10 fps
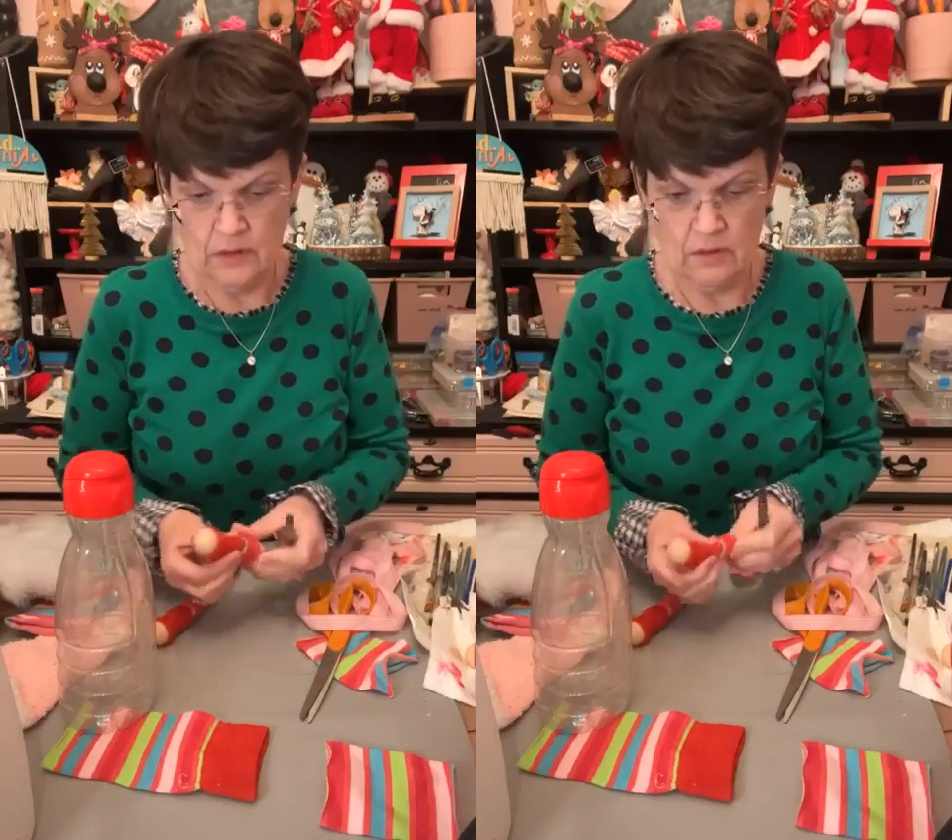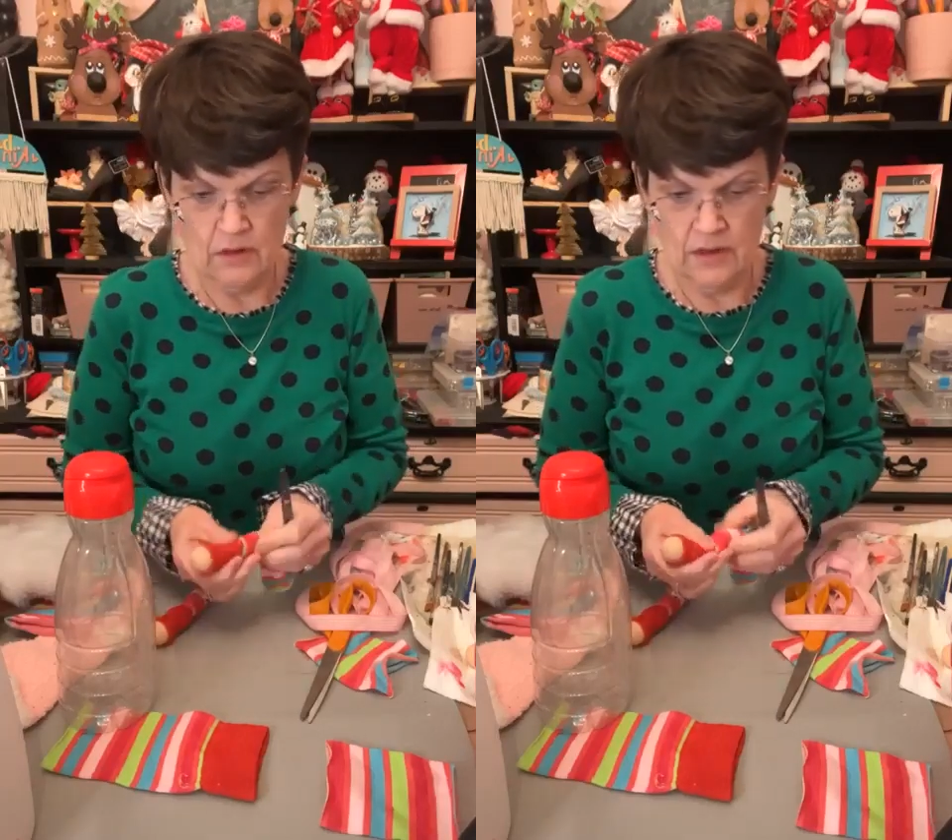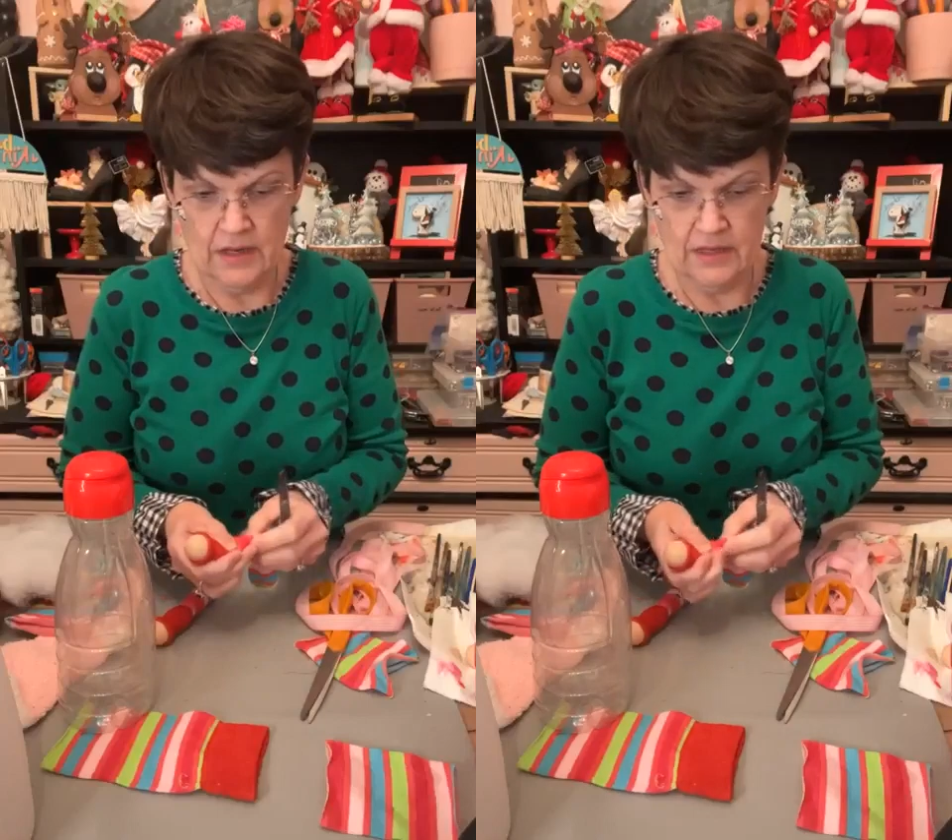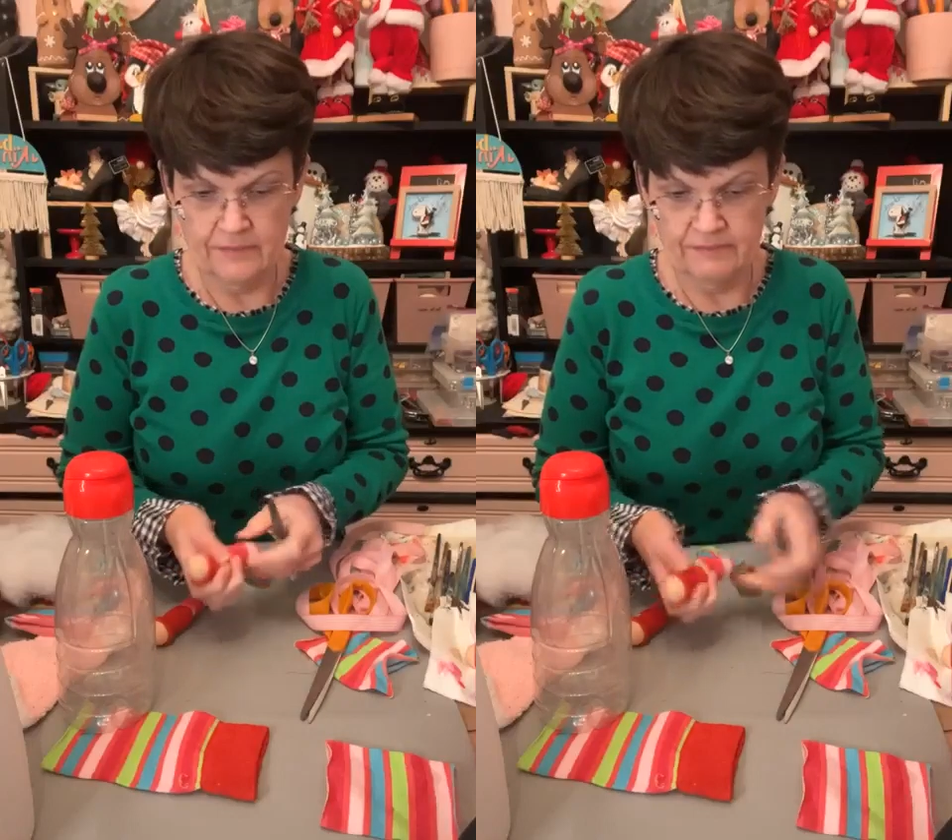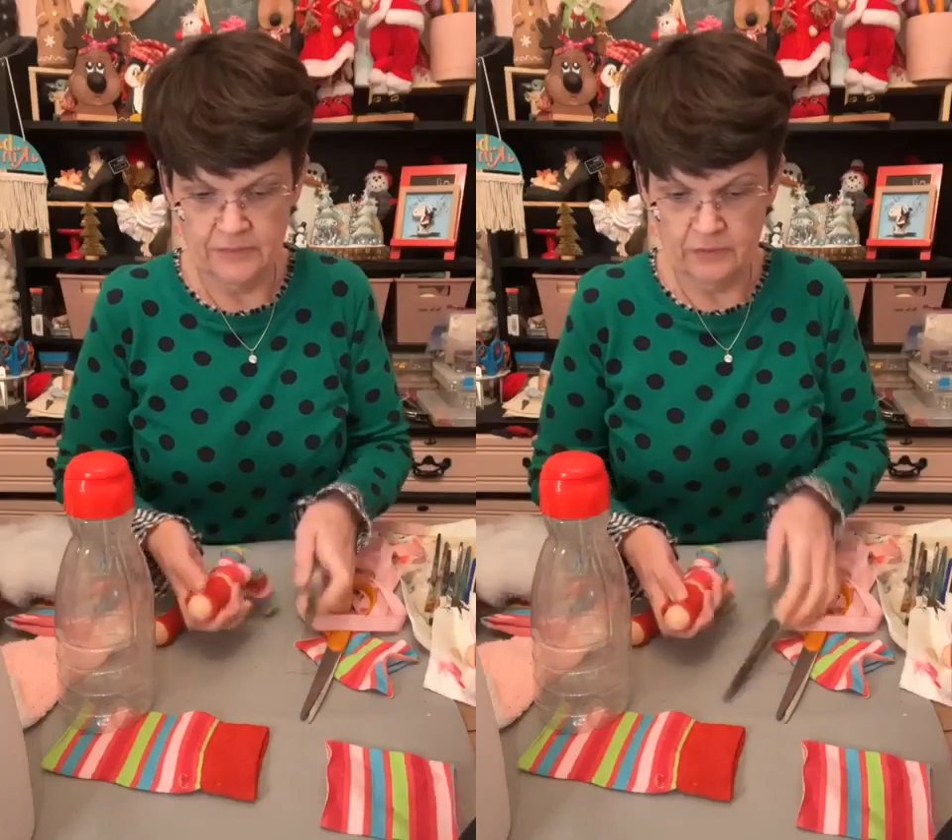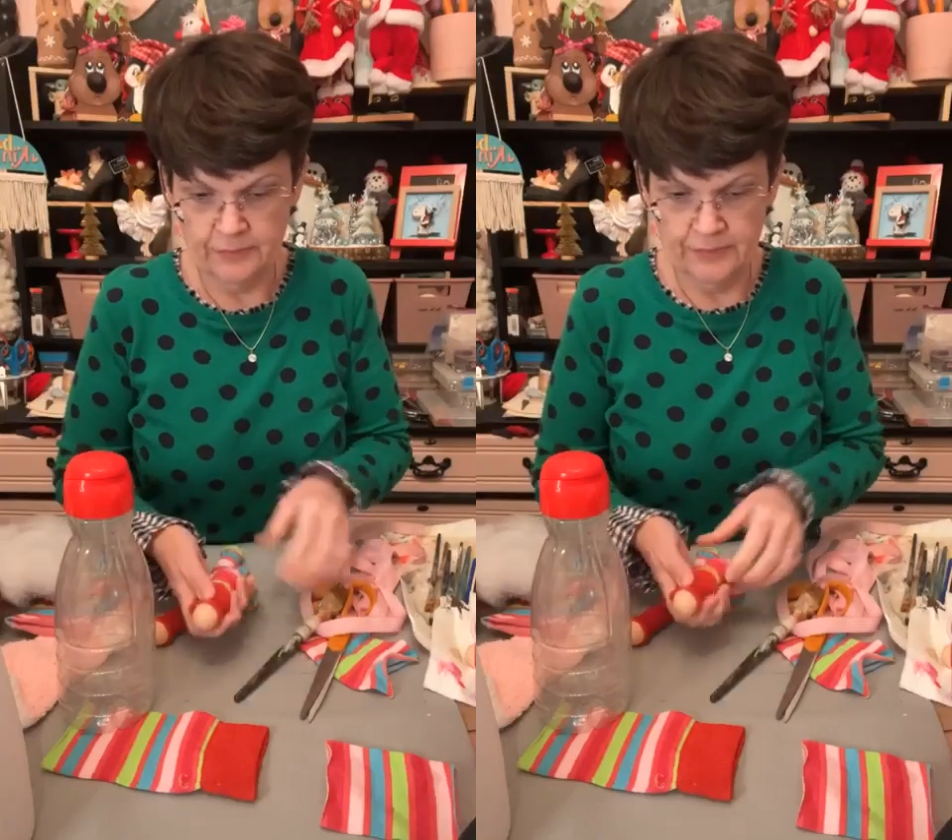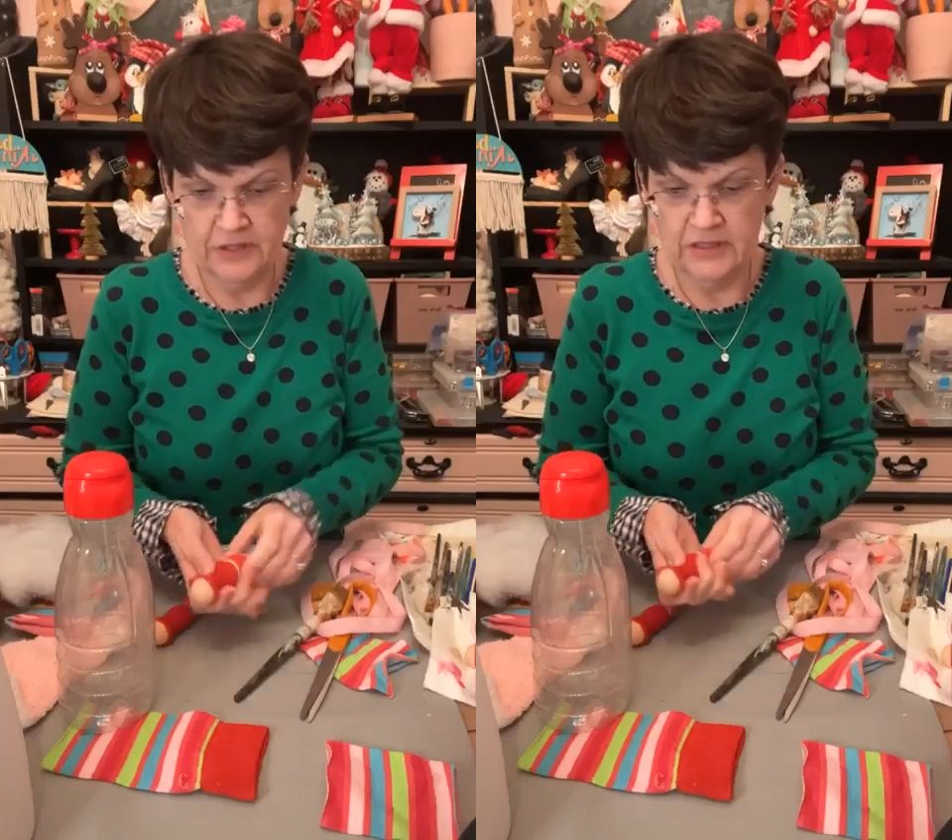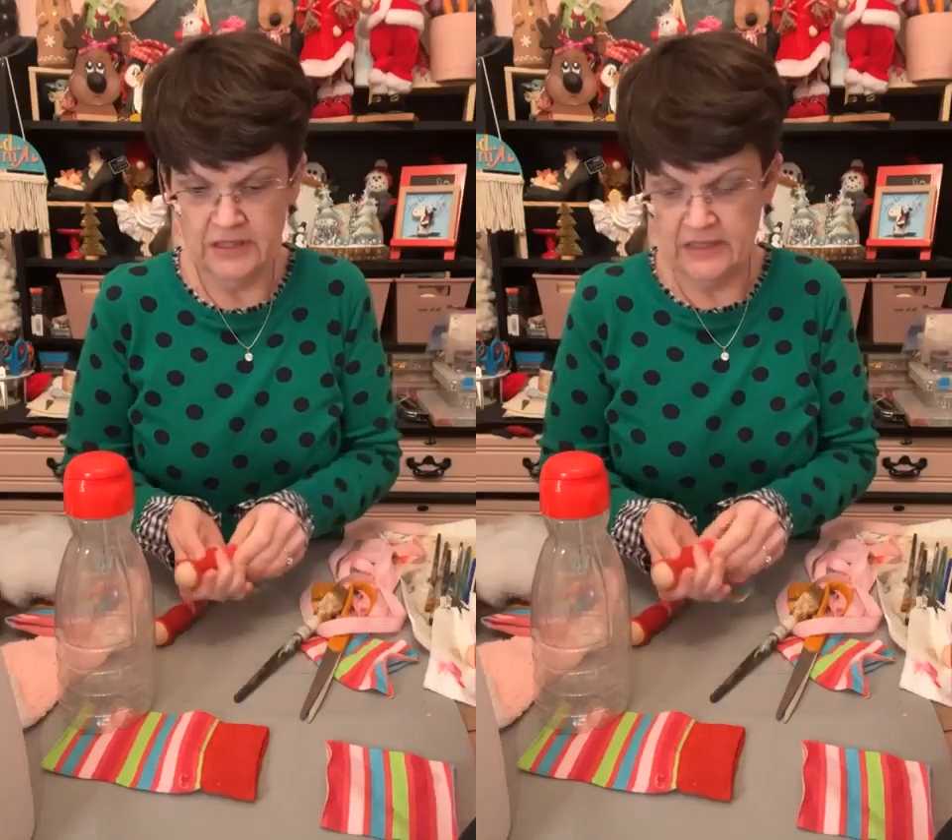Alright, so we're
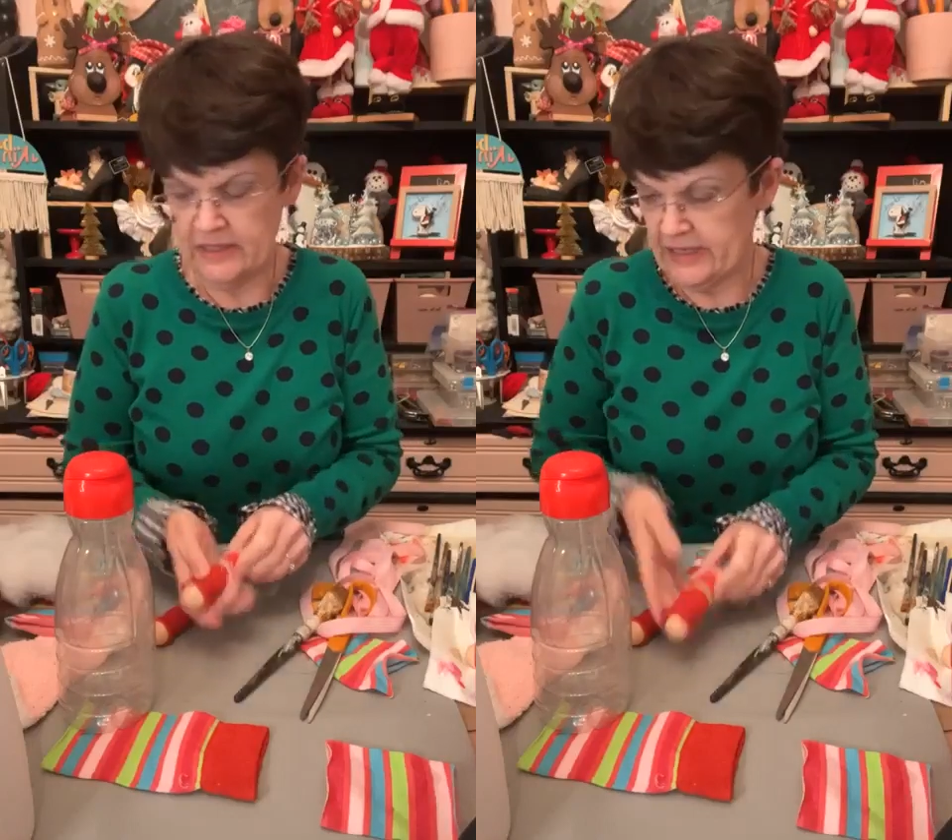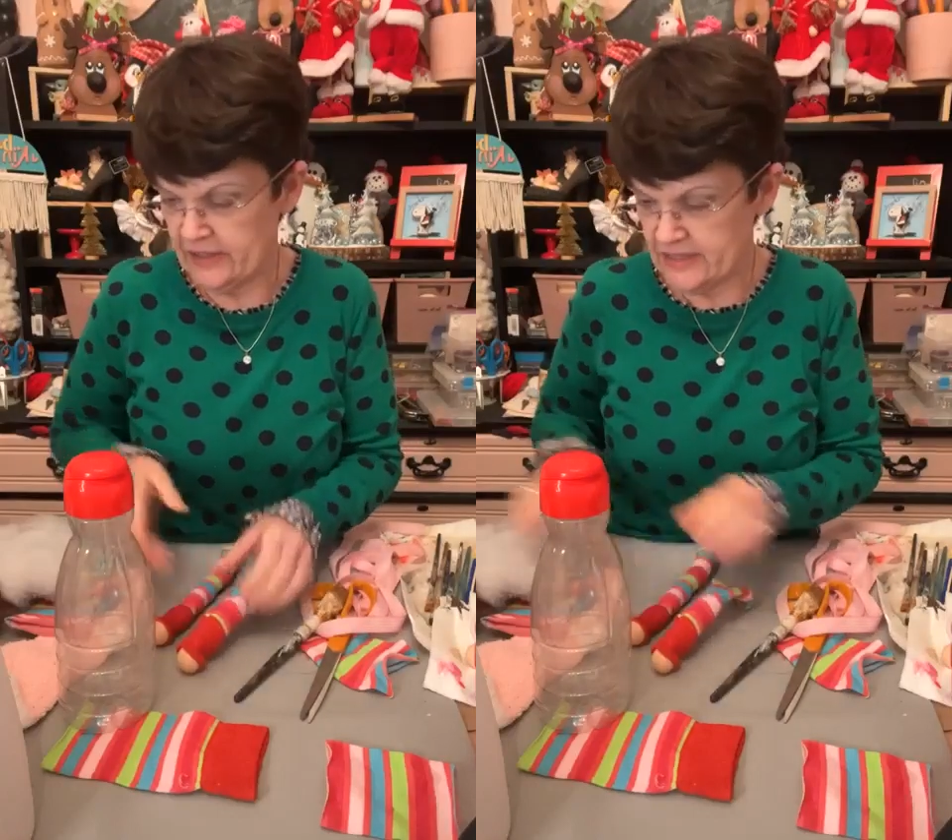putting it in here.